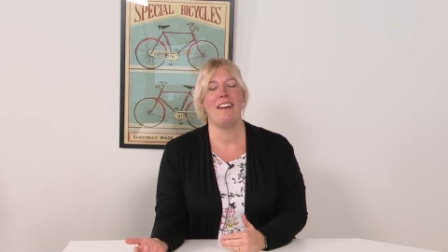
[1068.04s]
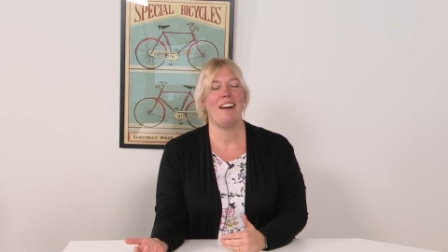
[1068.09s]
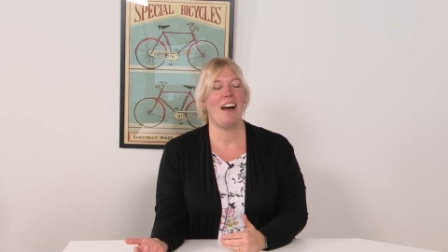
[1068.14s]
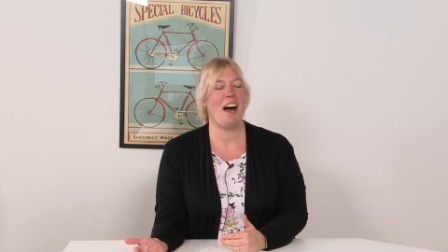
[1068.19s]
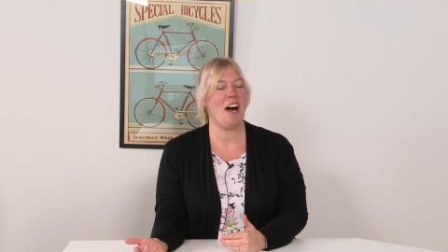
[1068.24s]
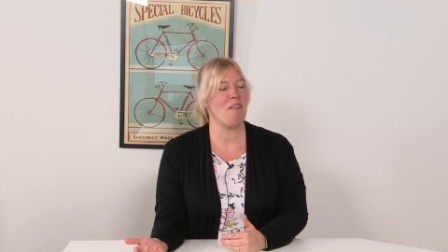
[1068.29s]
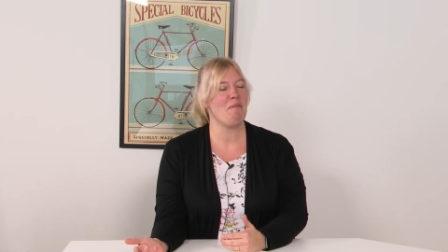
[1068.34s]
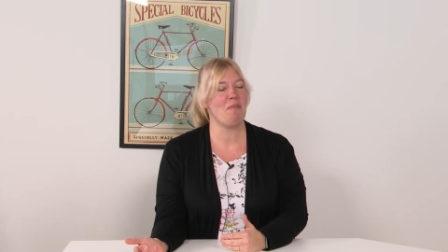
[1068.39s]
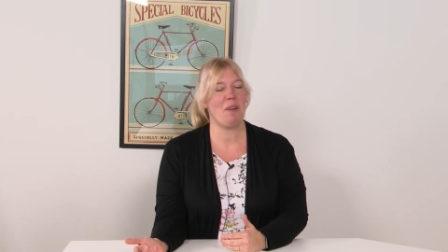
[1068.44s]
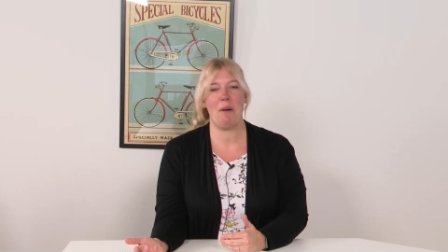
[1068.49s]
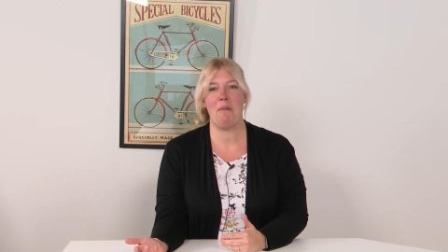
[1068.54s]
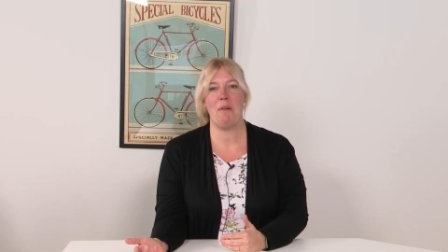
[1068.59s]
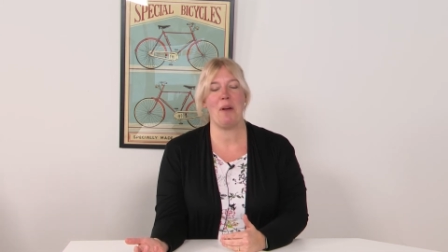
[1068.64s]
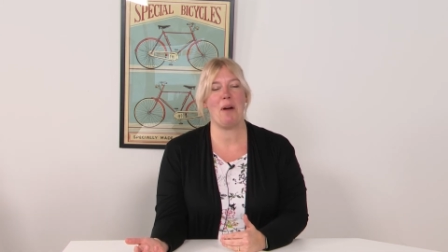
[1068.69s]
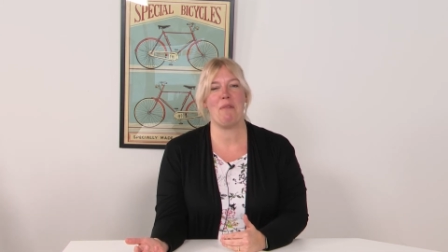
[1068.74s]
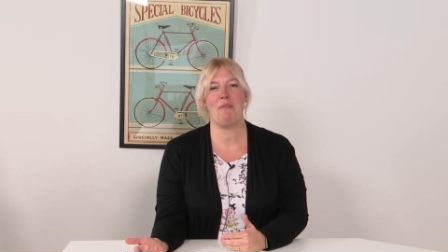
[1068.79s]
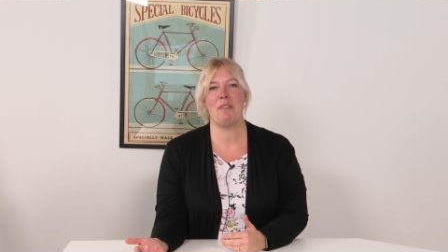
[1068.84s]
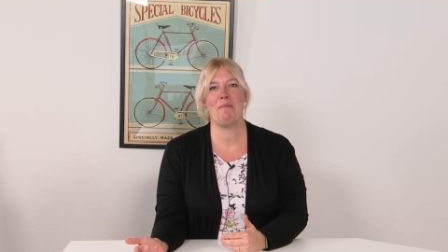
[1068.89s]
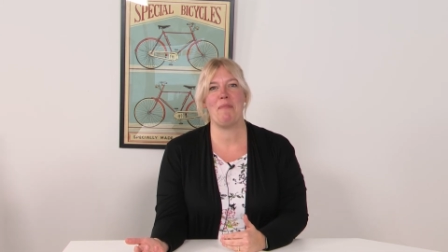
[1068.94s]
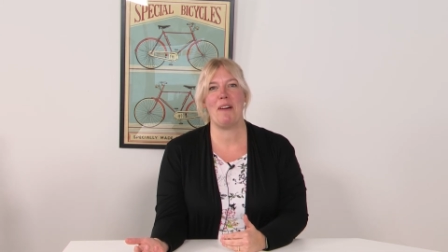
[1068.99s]
I'm coming
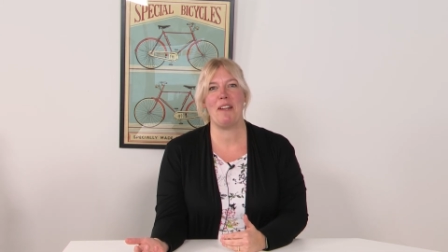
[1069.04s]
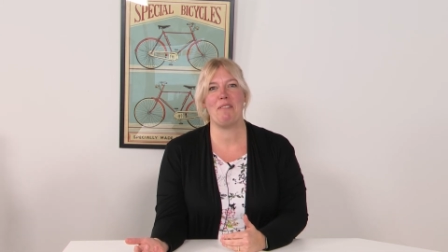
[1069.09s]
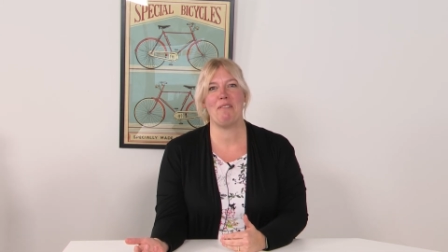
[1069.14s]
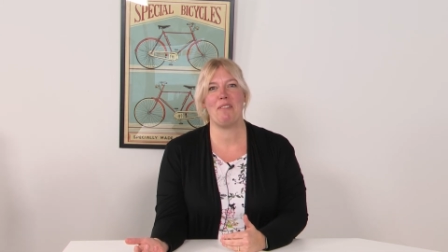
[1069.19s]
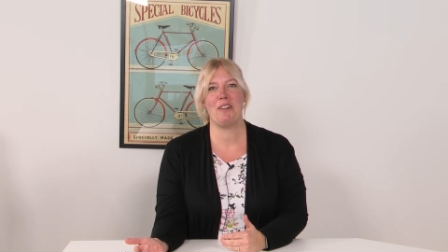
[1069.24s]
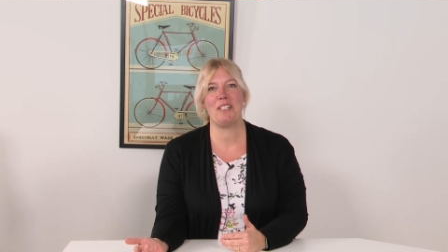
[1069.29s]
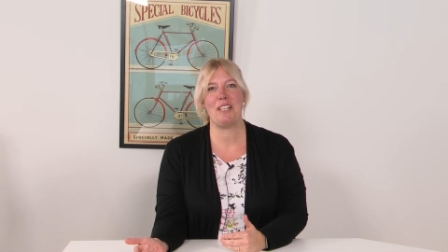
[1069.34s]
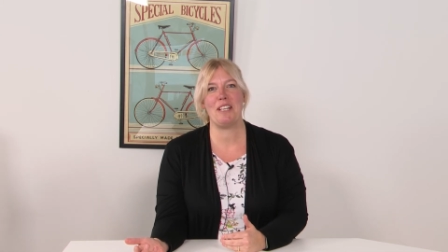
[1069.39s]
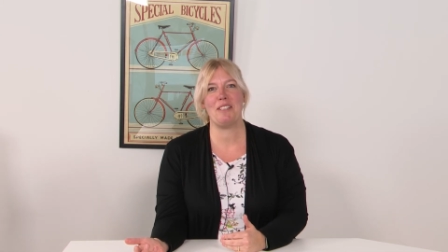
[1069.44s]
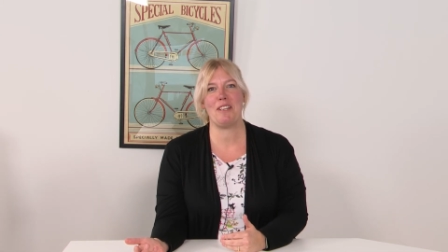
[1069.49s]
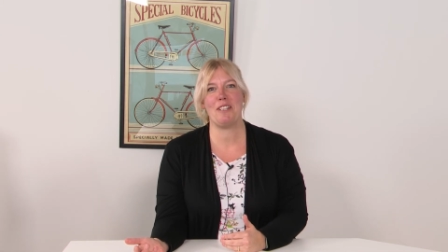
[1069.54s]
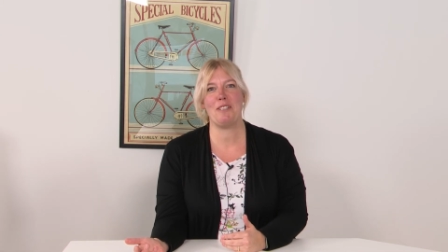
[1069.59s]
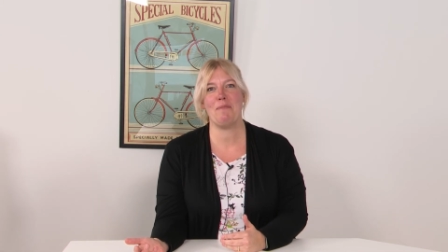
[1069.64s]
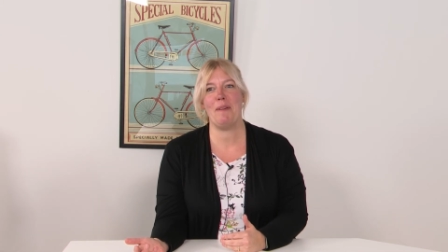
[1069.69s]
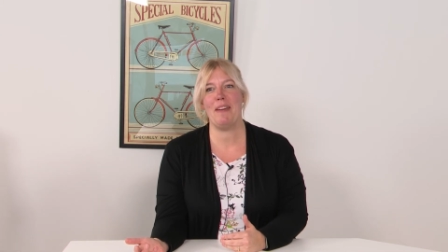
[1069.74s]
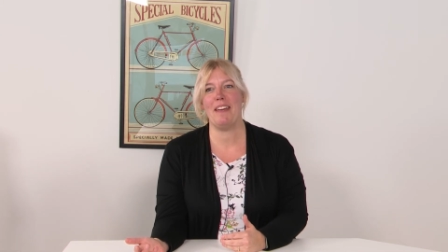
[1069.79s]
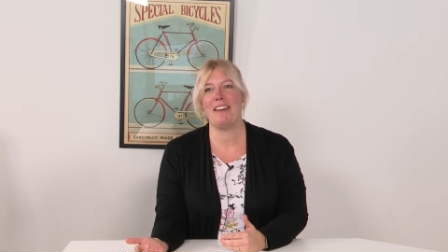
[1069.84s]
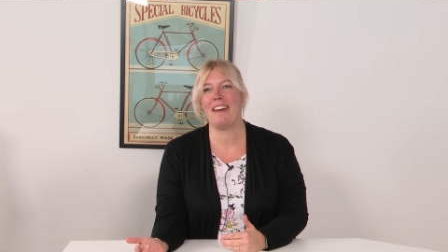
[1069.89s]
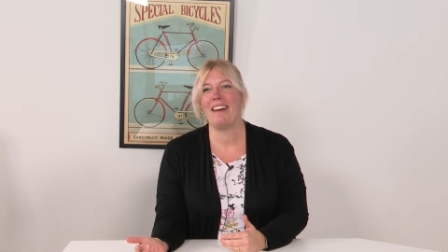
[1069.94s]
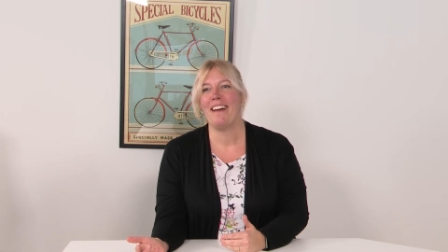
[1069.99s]
up with metaphors as I
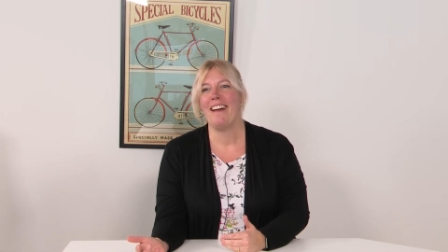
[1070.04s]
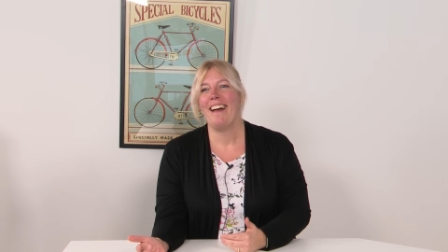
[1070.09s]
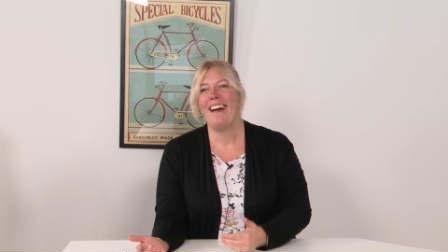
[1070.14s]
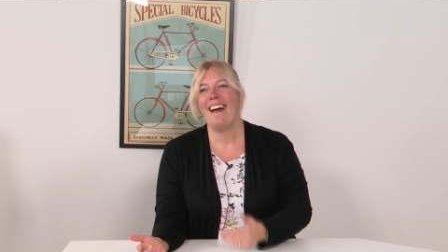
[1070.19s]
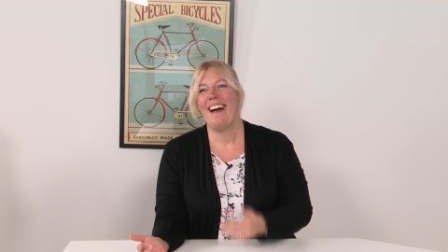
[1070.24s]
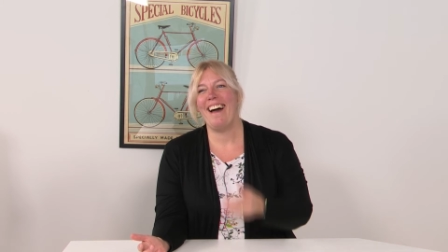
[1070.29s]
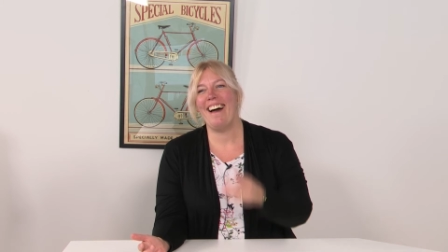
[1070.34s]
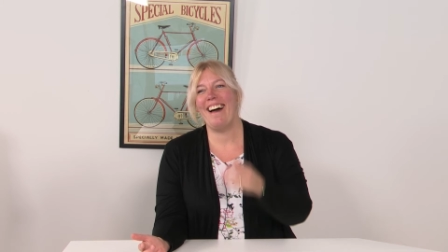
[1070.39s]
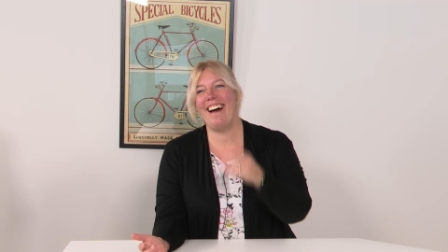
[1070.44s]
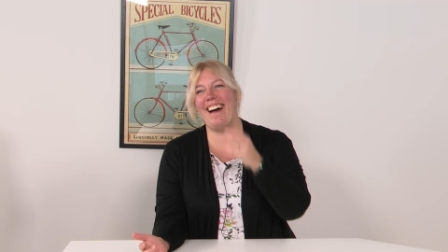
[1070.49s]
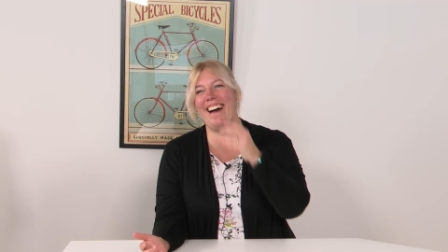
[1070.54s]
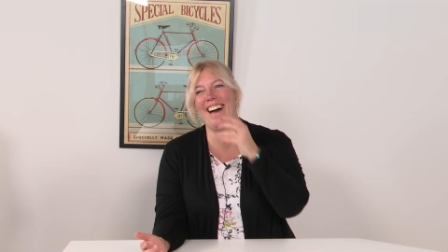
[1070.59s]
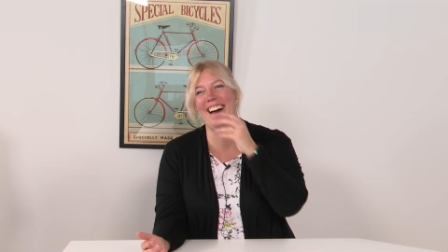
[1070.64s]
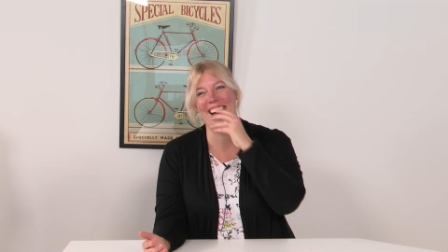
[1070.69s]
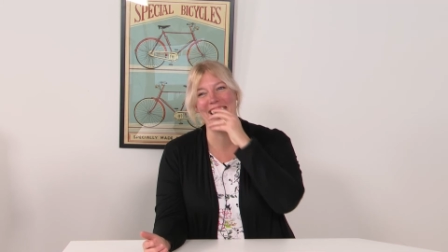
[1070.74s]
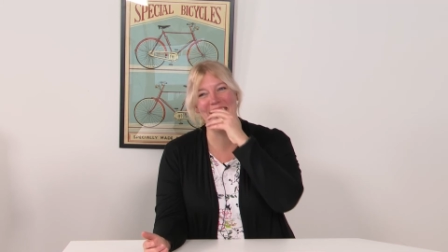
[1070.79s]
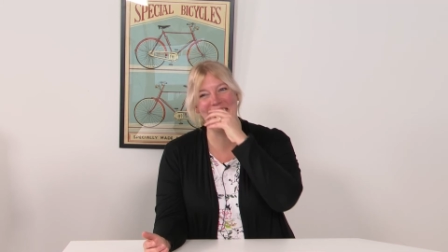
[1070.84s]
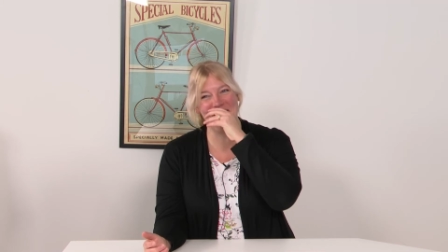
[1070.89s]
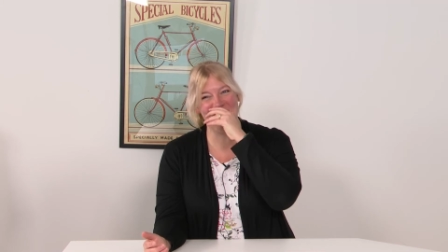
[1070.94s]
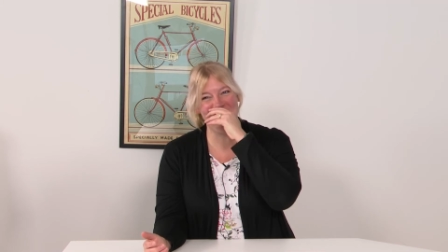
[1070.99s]
speak.
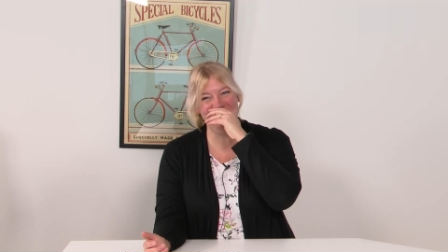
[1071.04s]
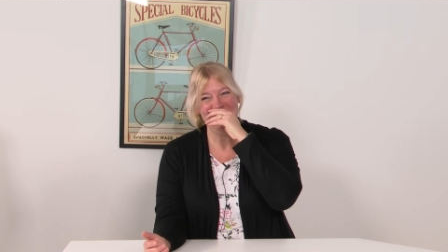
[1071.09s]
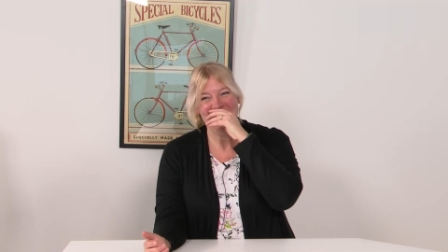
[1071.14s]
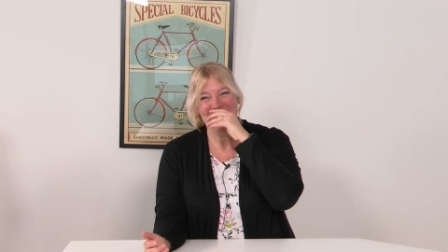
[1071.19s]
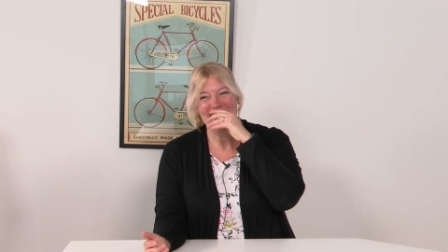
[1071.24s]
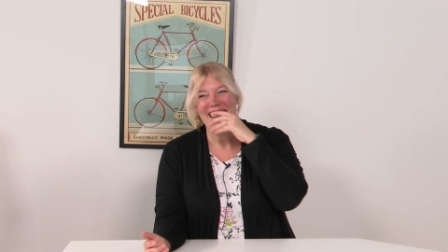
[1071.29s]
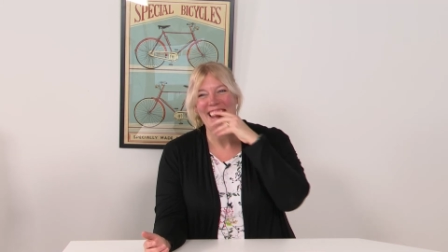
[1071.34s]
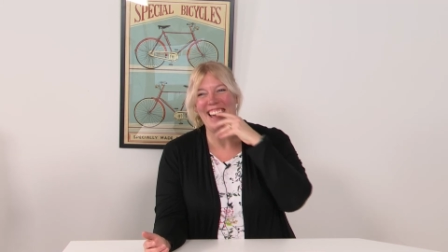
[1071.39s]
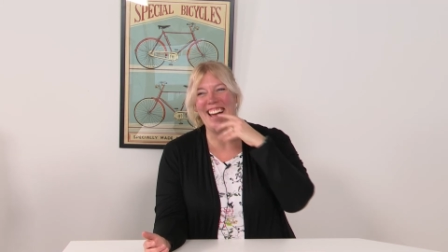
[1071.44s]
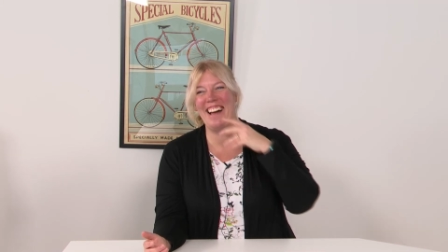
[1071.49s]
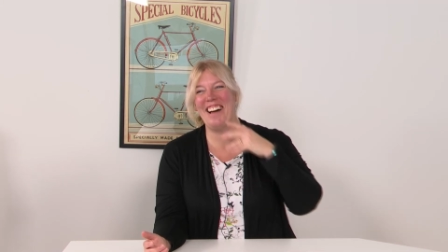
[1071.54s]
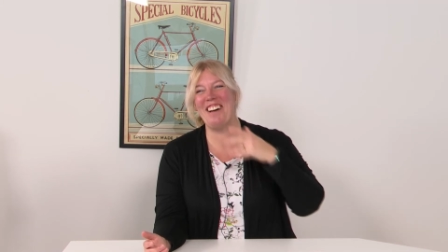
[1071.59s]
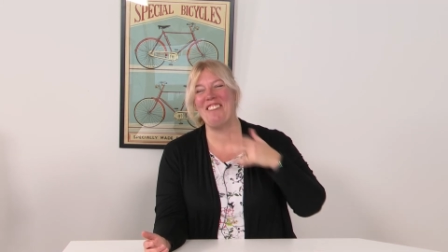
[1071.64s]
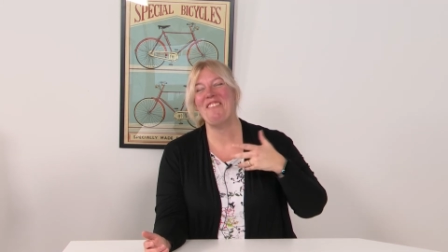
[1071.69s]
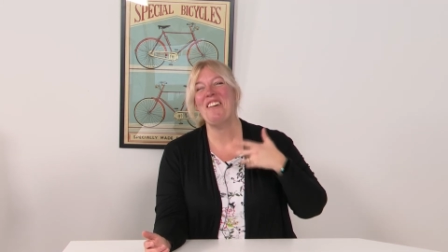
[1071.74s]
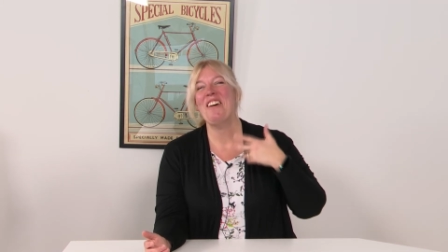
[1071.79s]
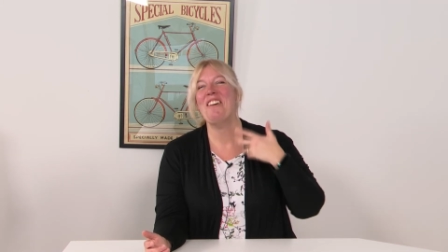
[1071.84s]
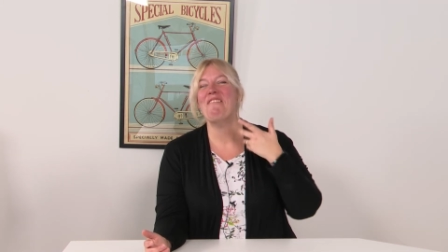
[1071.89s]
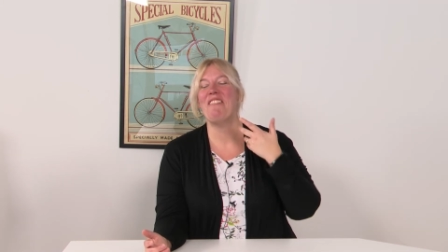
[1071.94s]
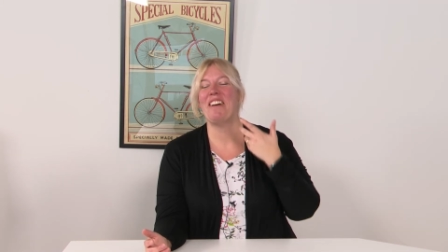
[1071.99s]

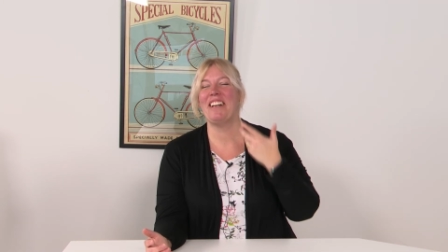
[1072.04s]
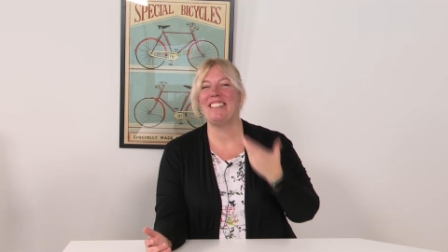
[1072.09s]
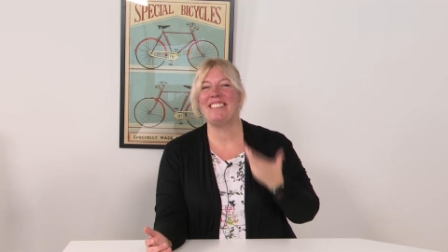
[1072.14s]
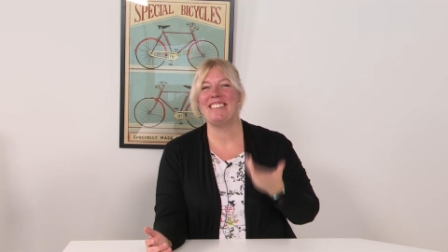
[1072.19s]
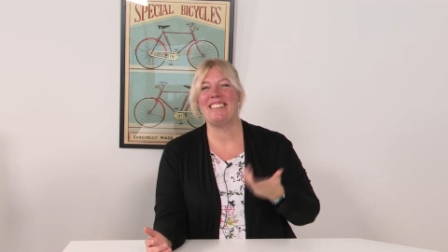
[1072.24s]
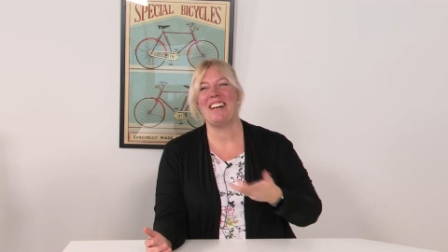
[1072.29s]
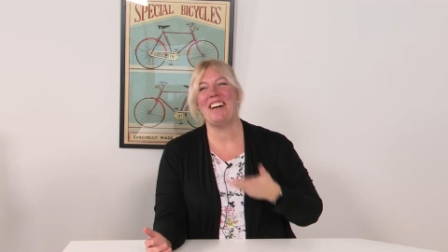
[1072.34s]
But it's